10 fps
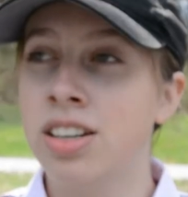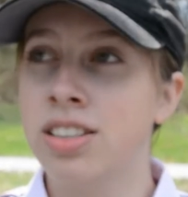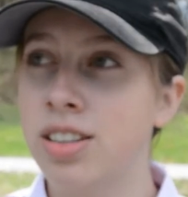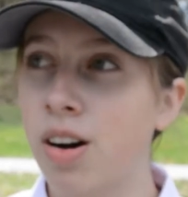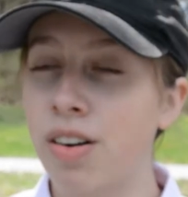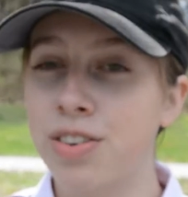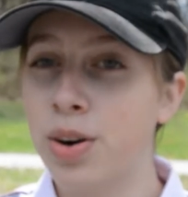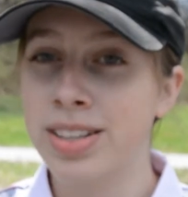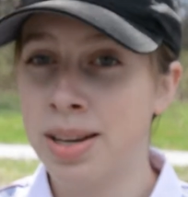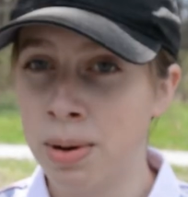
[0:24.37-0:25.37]
So of
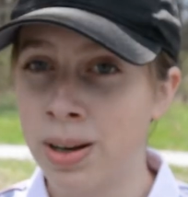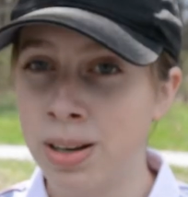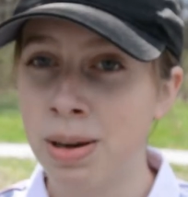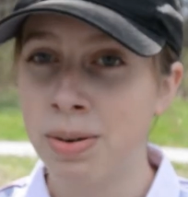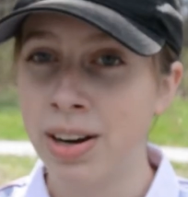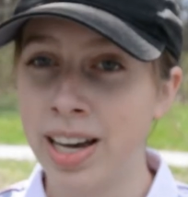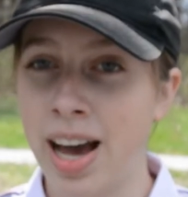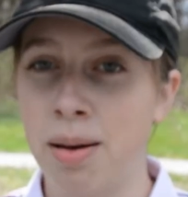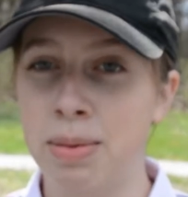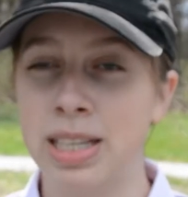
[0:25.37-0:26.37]
course I'm going to be wearing a
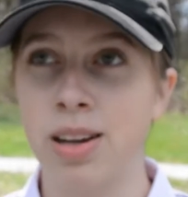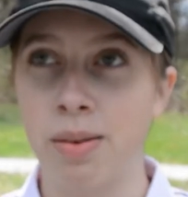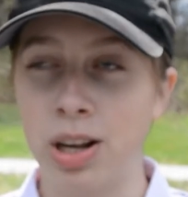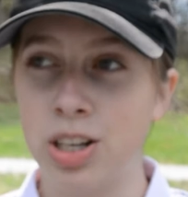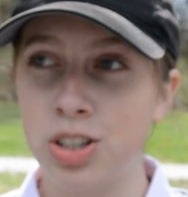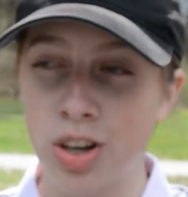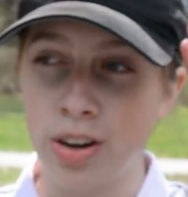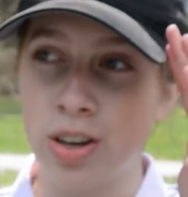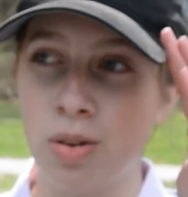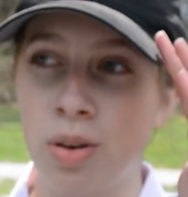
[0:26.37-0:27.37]
helmet, so I wanna show
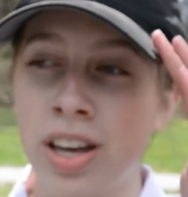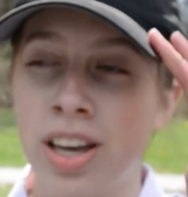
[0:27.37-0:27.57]
you